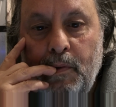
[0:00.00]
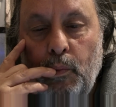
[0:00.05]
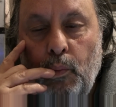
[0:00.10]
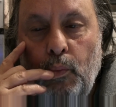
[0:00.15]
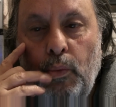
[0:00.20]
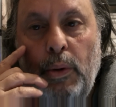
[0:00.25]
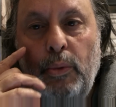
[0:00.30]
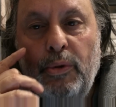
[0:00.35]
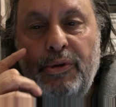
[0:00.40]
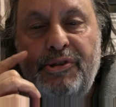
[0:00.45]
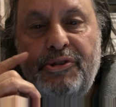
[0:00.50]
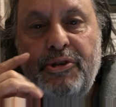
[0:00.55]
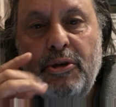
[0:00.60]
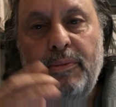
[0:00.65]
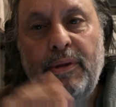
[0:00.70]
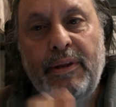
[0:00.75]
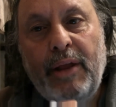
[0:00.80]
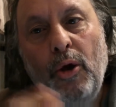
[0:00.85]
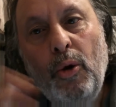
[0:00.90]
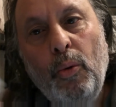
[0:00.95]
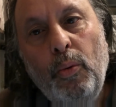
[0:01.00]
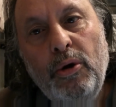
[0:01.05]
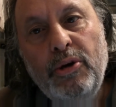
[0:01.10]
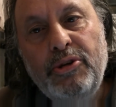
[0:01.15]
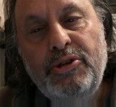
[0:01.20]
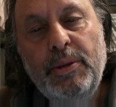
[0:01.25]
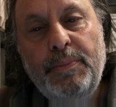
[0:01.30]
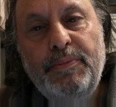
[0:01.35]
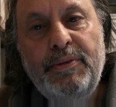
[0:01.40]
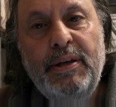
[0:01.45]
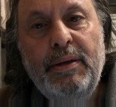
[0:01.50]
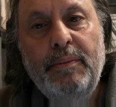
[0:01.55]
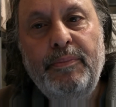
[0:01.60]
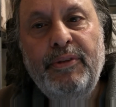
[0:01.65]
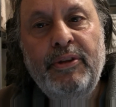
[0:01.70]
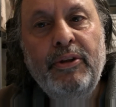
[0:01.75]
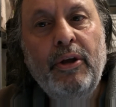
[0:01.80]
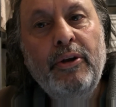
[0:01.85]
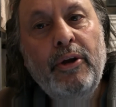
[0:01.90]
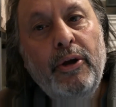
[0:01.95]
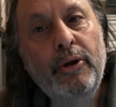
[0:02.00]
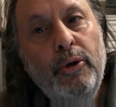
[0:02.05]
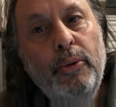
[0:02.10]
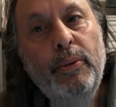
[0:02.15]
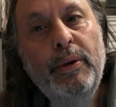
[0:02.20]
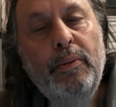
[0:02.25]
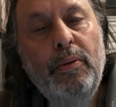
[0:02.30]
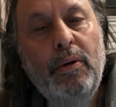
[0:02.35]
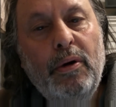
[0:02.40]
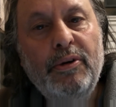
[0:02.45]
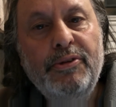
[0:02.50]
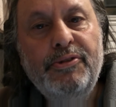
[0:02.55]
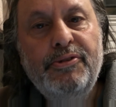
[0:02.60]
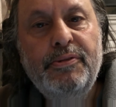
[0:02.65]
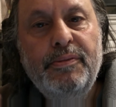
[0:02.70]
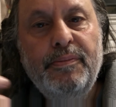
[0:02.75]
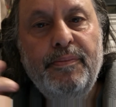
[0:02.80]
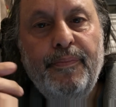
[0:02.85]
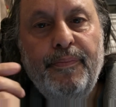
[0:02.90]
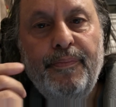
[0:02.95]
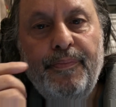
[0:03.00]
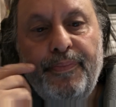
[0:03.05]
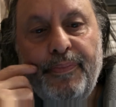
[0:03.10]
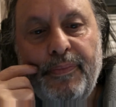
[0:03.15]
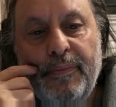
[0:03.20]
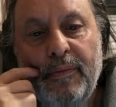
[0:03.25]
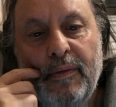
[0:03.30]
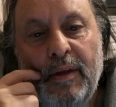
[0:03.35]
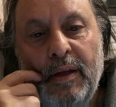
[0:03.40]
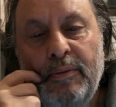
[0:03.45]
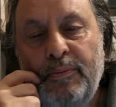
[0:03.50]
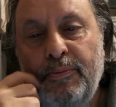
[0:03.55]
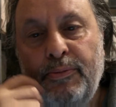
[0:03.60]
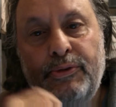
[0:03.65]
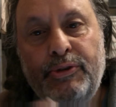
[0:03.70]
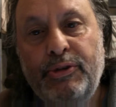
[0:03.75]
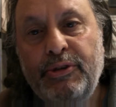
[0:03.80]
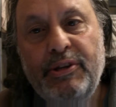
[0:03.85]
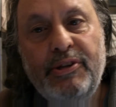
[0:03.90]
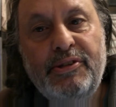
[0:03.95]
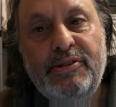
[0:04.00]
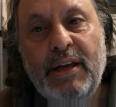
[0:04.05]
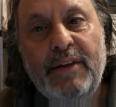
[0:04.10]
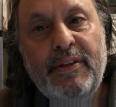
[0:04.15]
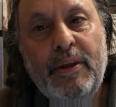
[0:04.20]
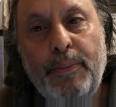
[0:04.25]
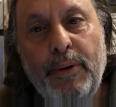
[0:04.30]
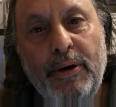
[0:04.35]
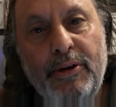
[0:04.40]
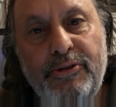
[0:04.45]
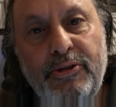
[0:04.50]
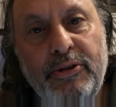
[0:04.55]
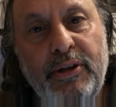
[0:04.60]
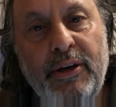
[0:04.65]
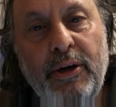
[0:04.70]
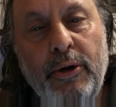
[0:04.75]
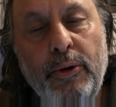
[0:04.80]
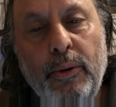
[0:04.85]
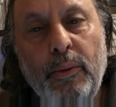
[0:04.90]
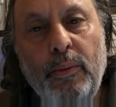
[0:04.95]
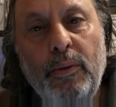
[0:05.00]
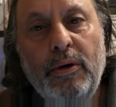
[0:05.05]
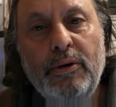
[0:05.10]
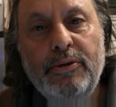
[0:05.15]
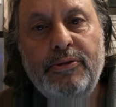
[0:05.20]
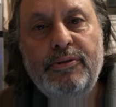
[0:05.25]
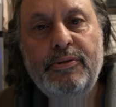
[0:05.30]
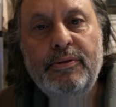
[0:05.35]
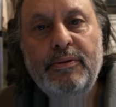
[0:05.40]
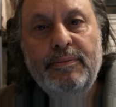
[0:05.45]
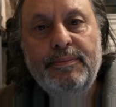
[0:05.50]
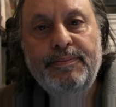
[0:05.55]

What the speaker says: We would assume that they all worshipped him, not knowing who he was. And to this day, they probably still don't know who it was.